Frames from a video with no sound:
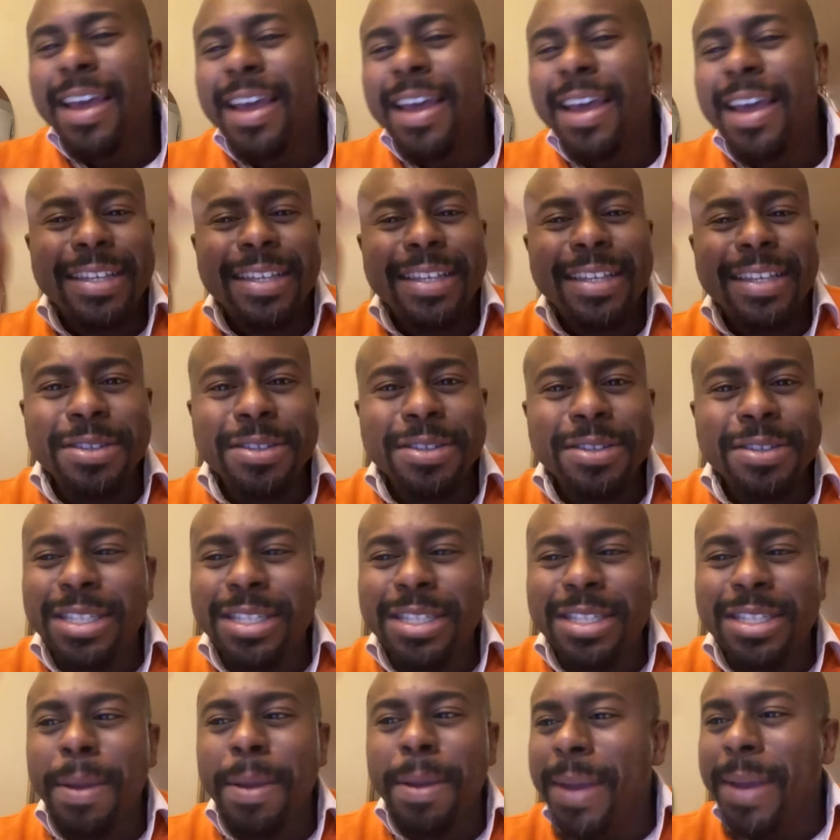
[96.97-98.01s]
It sounds like
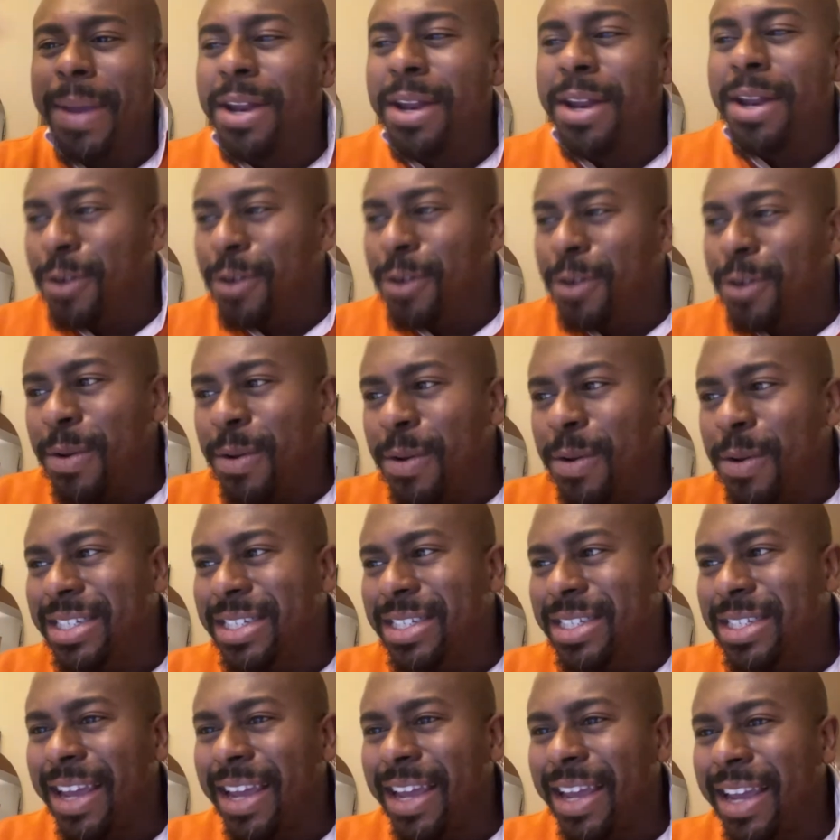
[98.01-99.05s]
something Peter Griffin would
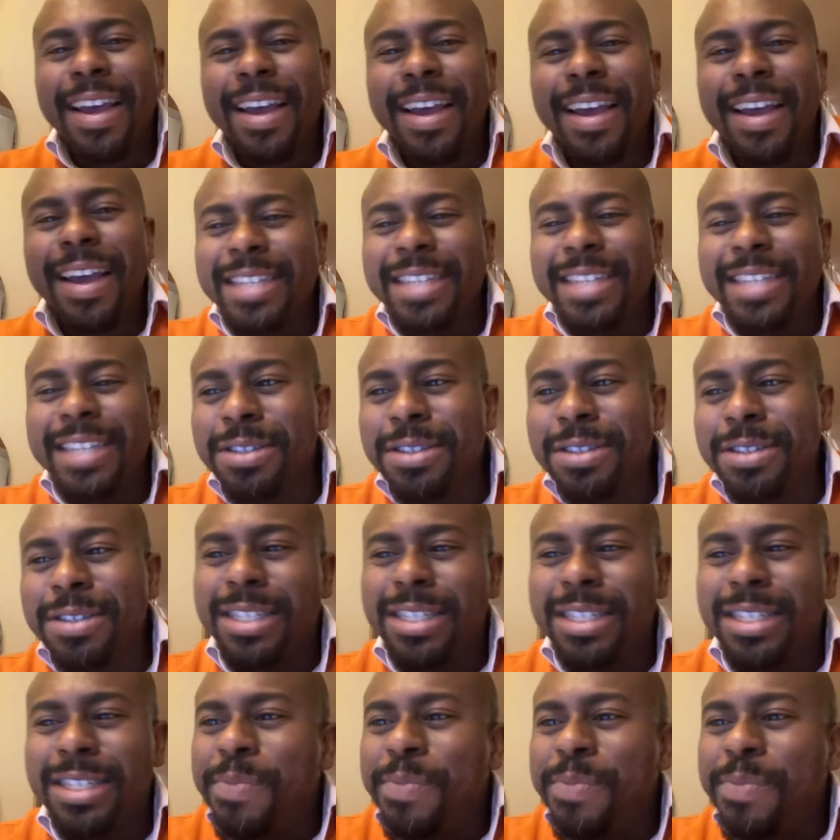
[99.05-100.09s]
say. It sounds like
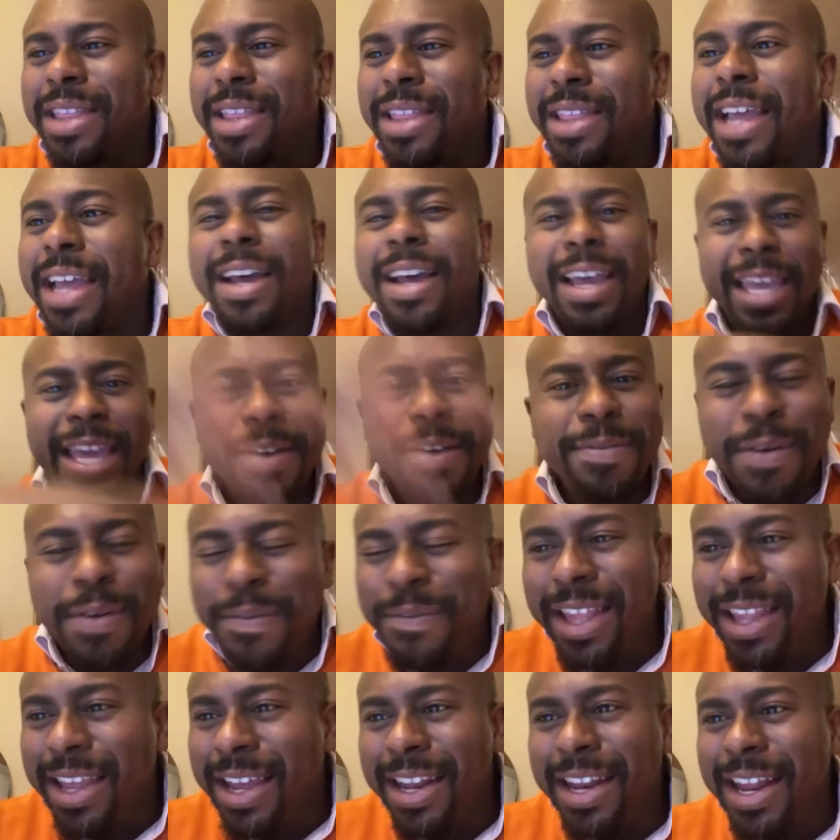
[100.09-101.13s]
something like an evil
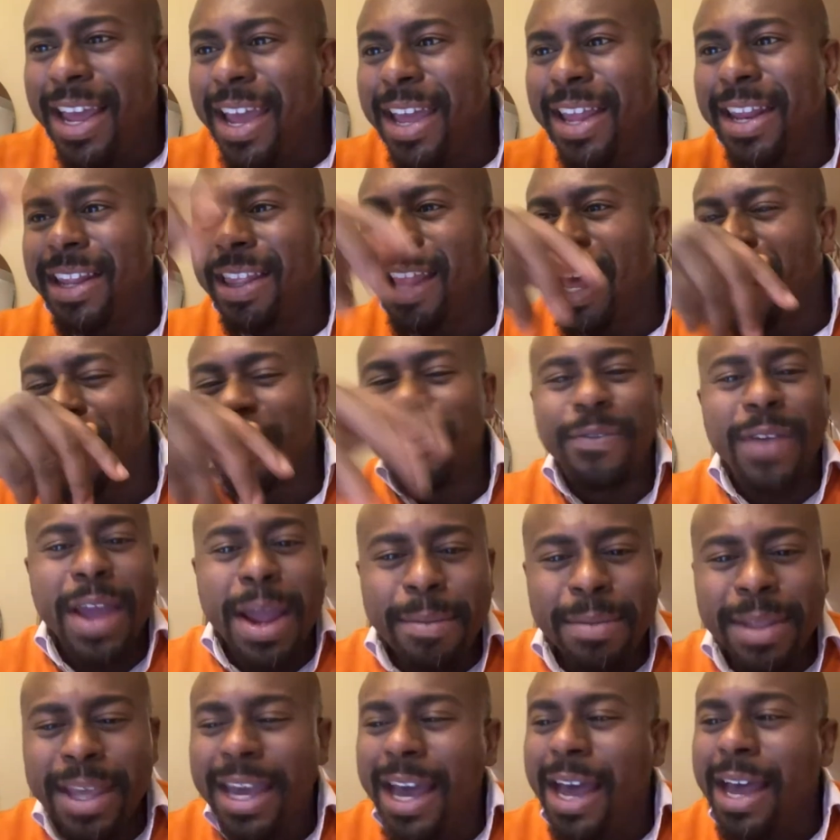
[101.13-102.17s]
villain in a
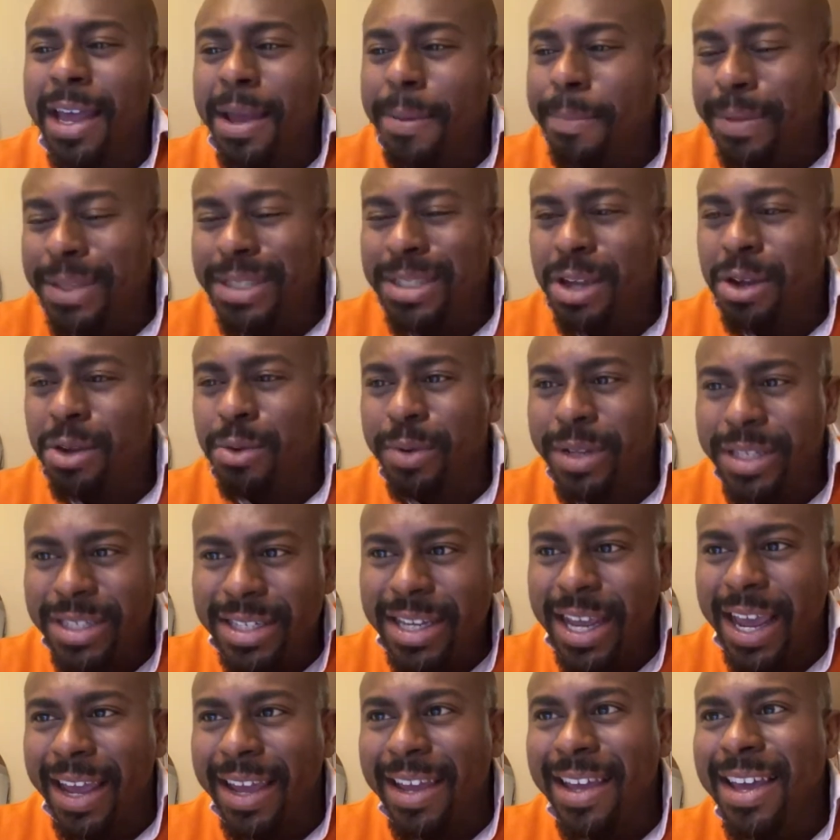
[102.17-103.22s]
Family Guy episode would
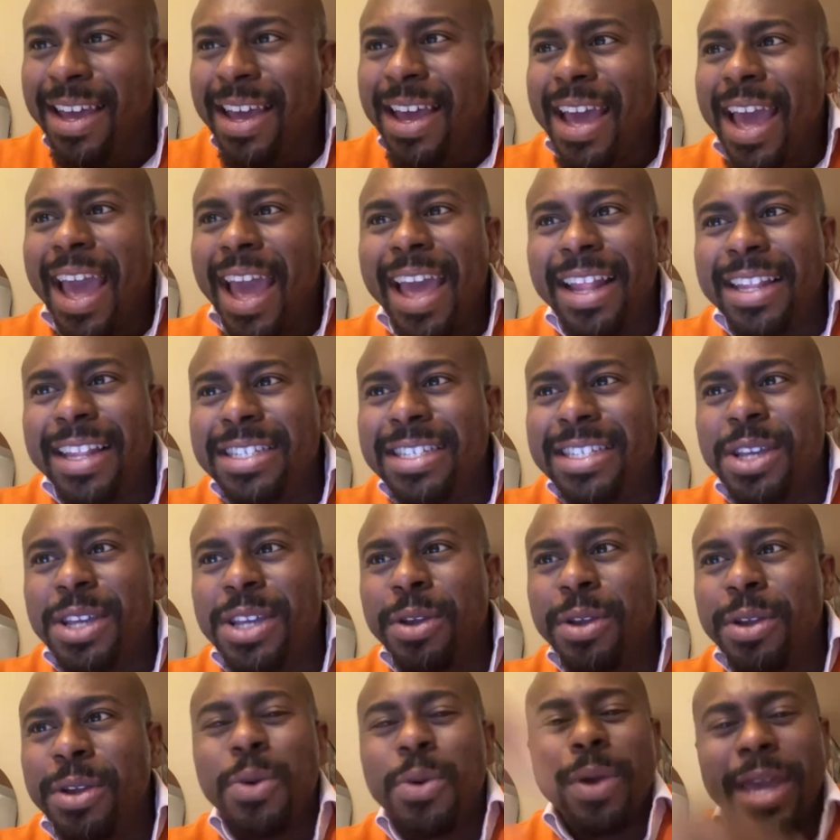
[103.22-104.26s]
say. And so
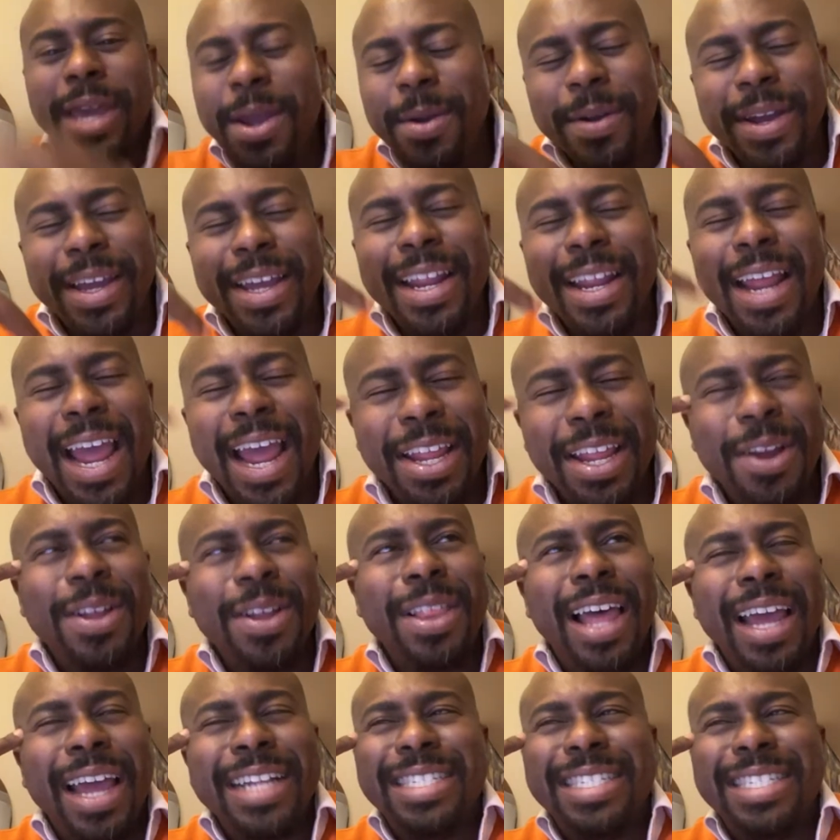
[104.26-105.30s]
you hear it and you're
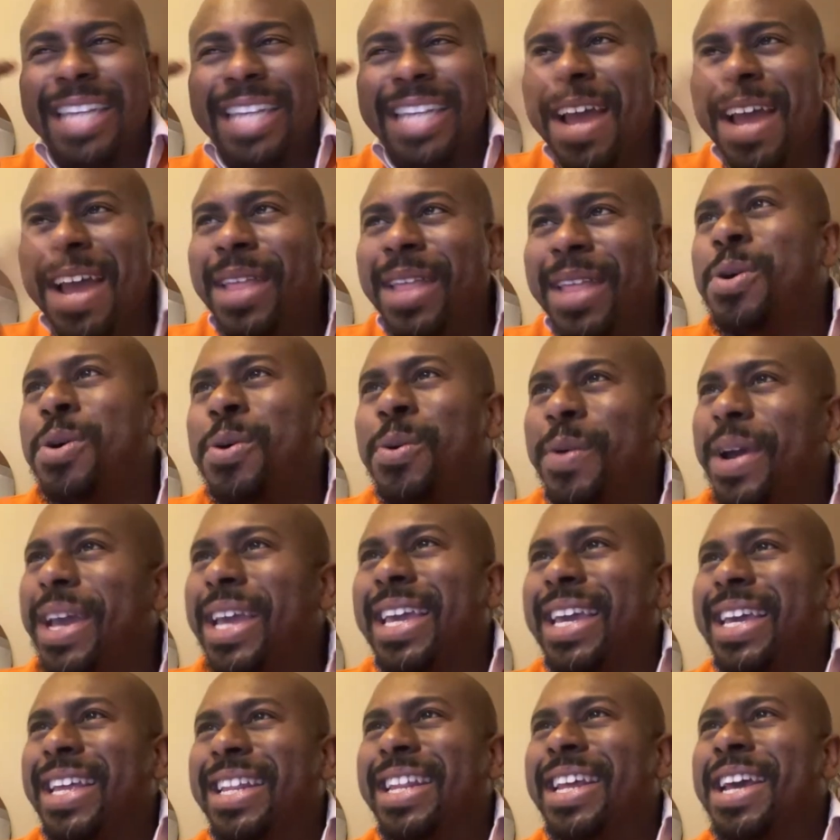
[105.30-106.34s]
like, damn, that's so
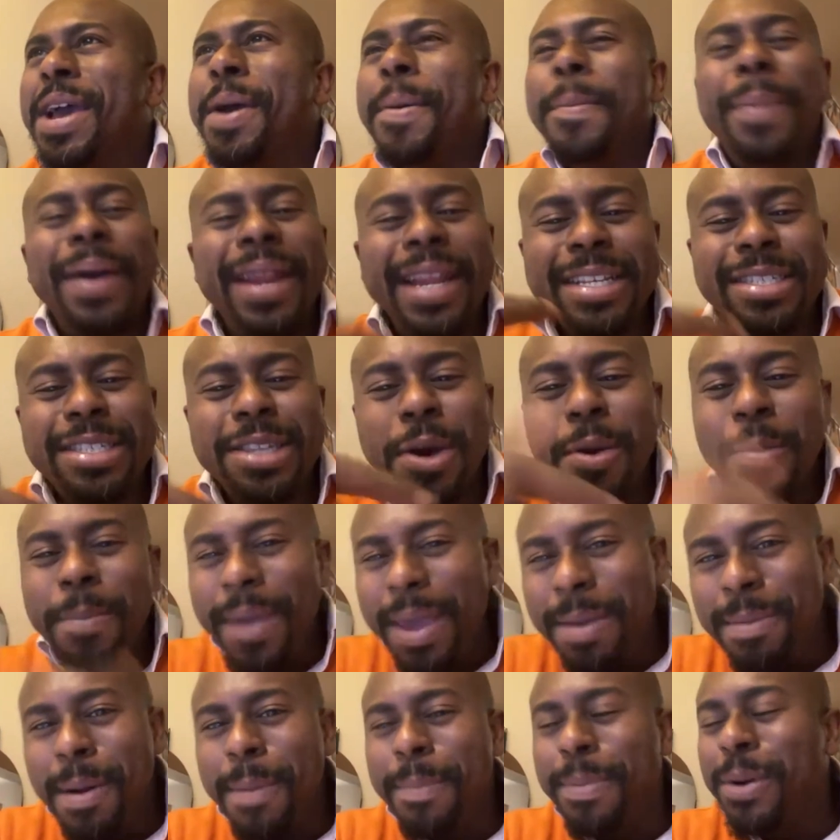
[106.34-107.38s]
wicked. But it's so
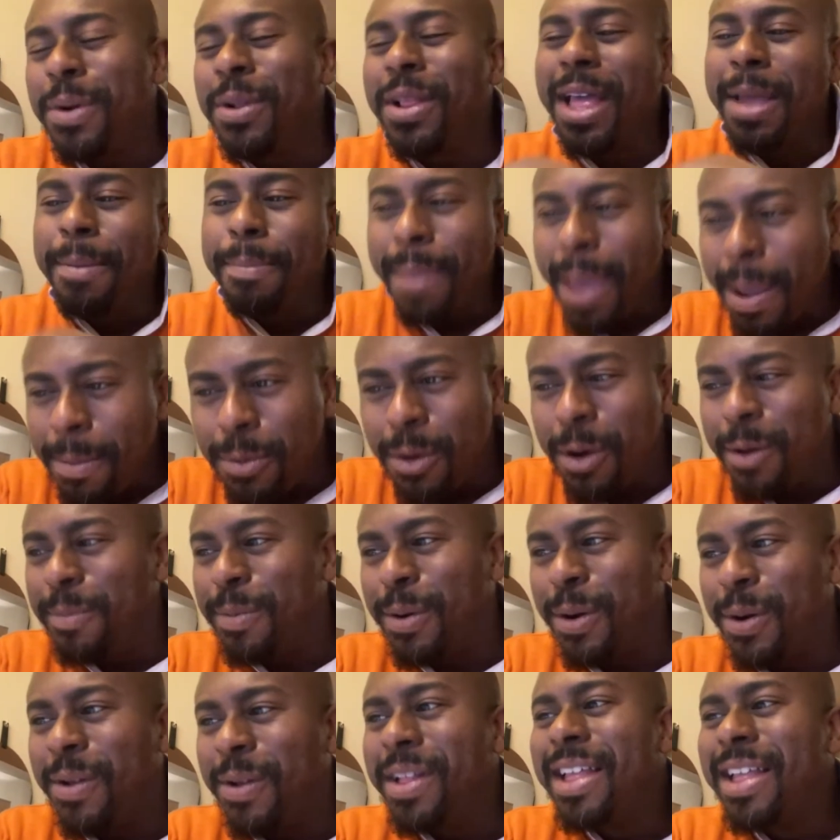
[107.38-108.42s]
memeable and
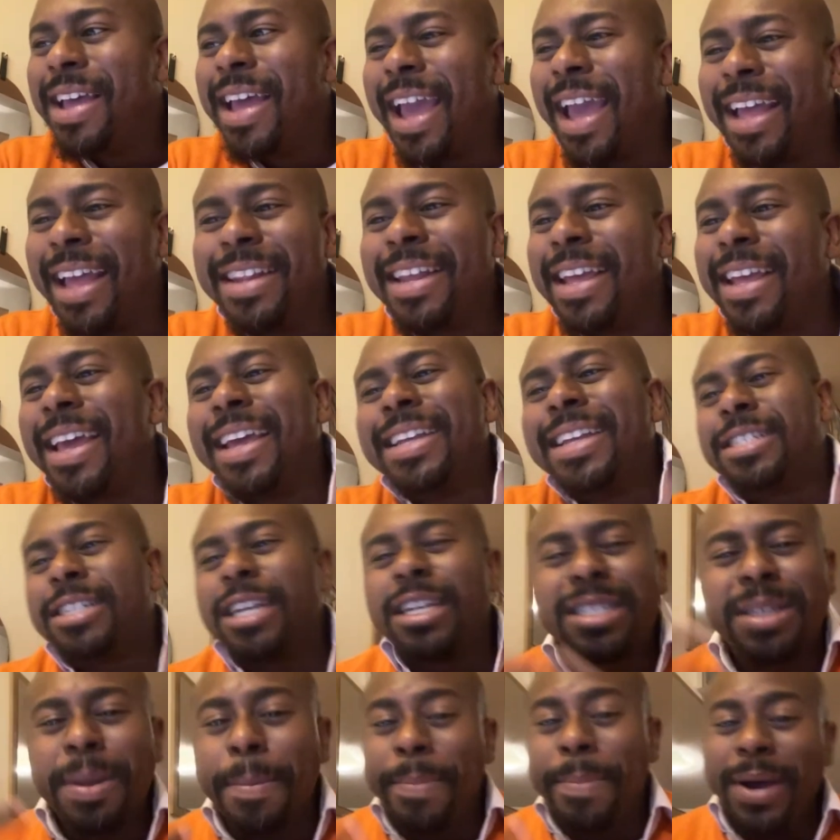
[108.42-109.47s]
memorable, and it's
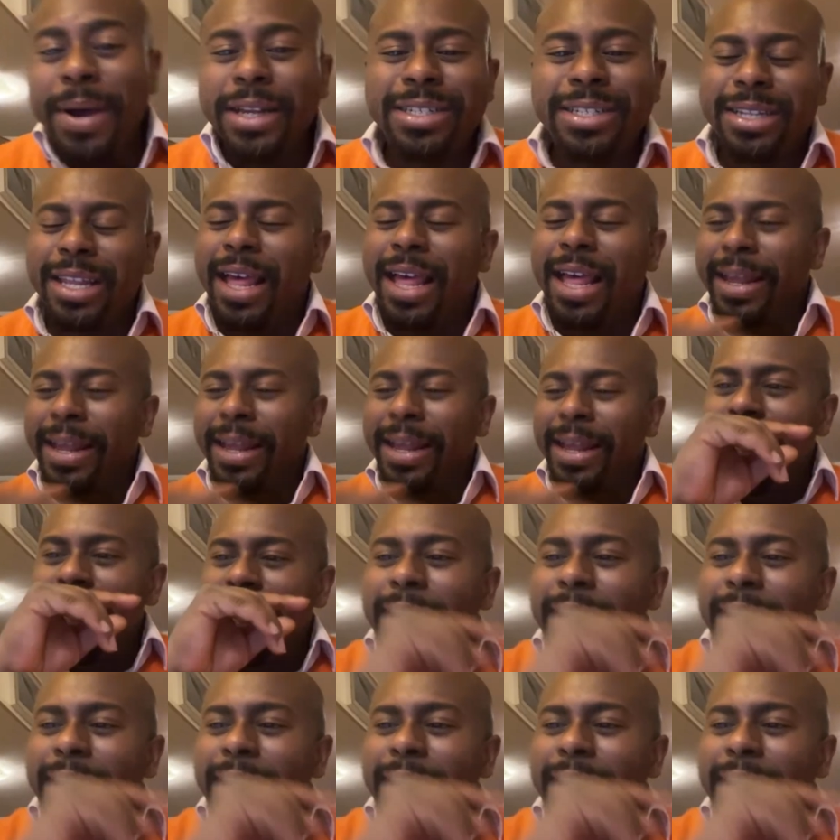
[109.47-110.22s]
just a punchline.